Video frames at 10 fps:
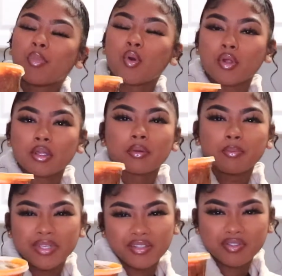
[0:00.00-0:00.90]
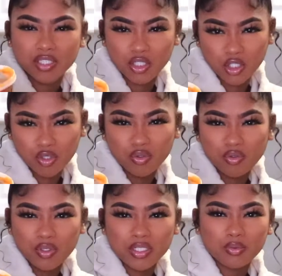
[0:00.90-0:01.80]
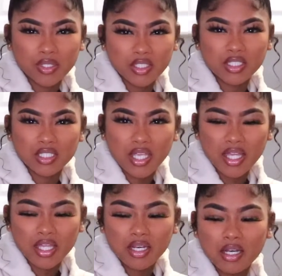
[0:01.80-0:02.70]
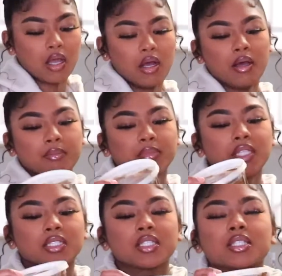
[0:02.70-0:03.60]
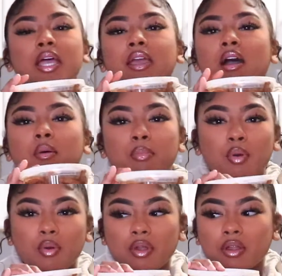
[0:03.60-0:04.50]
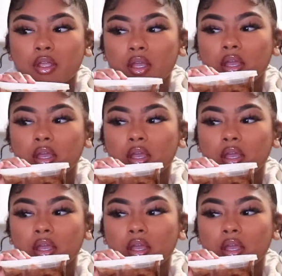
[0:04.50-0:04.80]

pork beef stew is what she said. This is like a pork